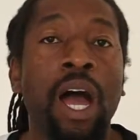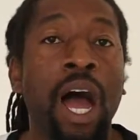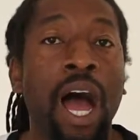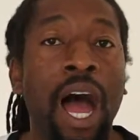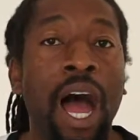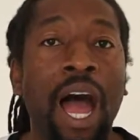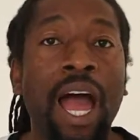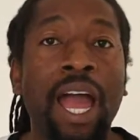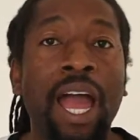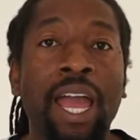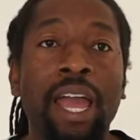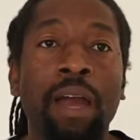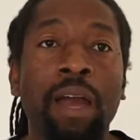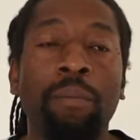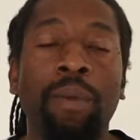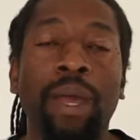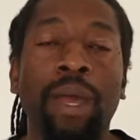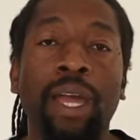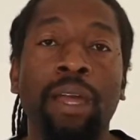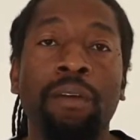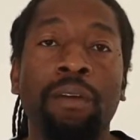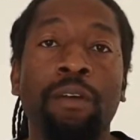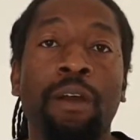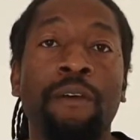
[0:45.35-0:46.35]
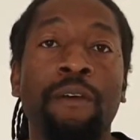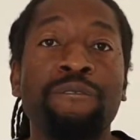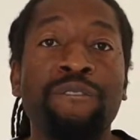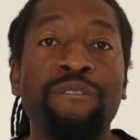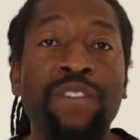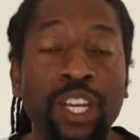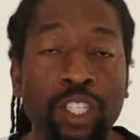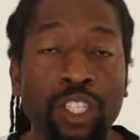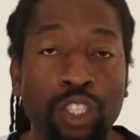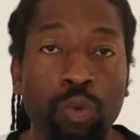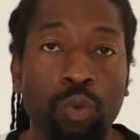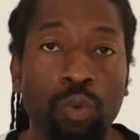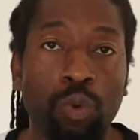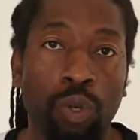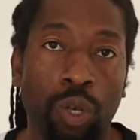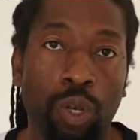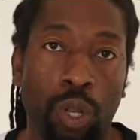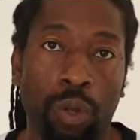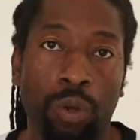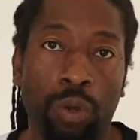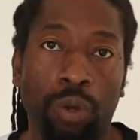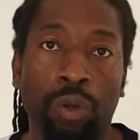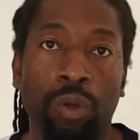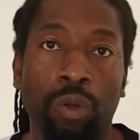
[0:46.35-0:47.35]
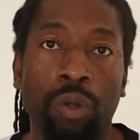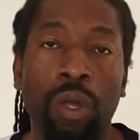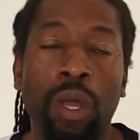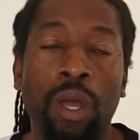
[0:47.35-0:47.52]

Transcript: I am a visual learner.